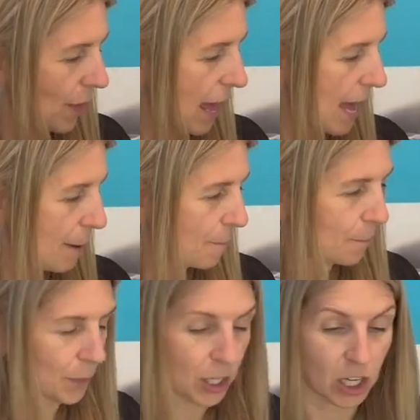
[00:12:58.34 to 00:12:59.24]
there,
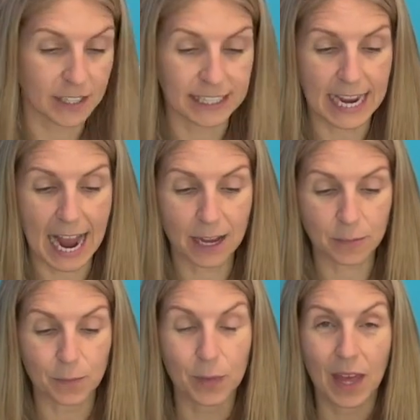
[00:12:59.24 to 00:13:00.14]
cut it out,
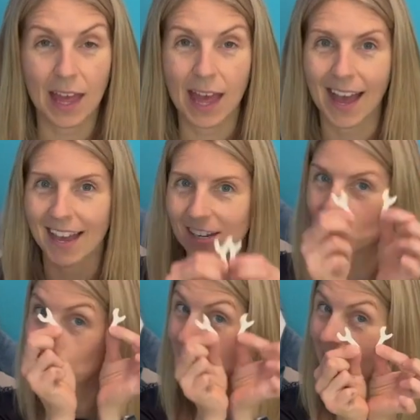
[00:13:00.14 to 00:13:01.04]
and it
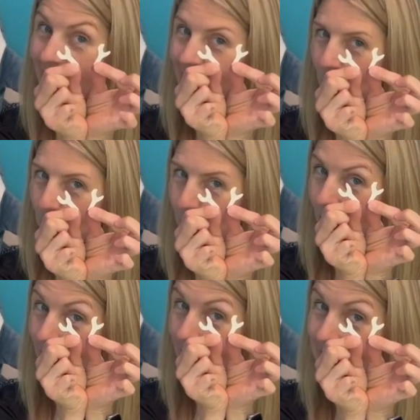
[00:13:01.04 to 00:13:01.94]
should end up
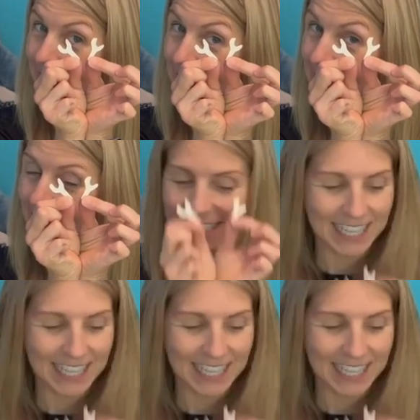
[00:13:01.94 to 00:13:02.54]
like this.